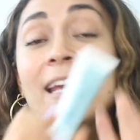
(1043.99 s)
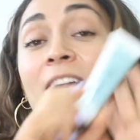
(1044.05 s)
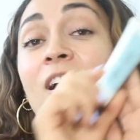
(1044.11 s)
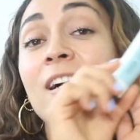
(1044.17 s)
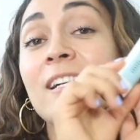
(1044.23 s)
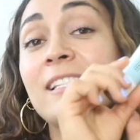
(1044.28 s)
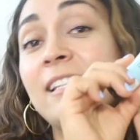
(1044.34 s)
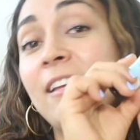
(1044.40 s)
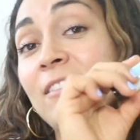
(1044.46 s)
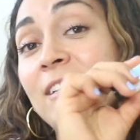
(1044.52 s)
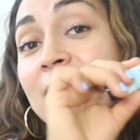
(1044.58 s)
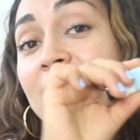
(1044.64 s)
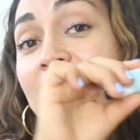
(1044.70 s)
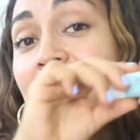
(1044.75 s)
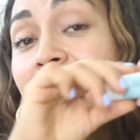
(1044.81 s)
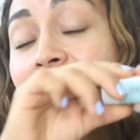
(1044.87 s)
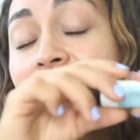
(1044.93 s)
It costs
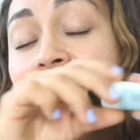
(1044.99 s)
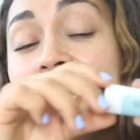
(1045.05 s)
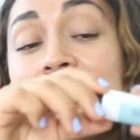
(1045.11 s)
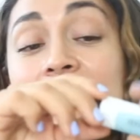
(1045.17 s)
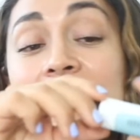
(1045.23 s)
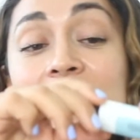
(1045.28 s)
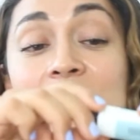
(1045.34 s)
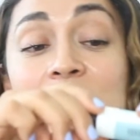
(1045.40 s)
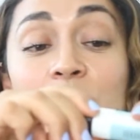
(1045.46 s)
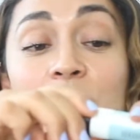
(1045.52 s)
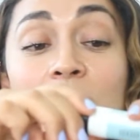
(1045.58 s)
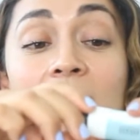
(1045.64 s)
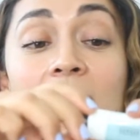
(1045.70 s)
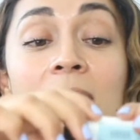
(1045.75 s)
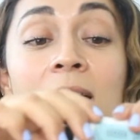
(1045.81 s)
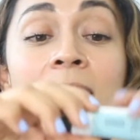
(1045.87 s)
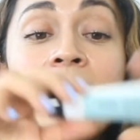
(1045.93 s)
$17.99 as
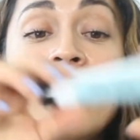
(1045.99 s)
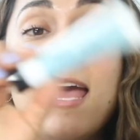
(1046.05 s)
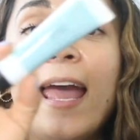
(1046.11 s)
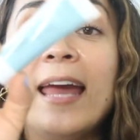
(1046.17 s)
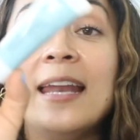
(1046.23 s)
well.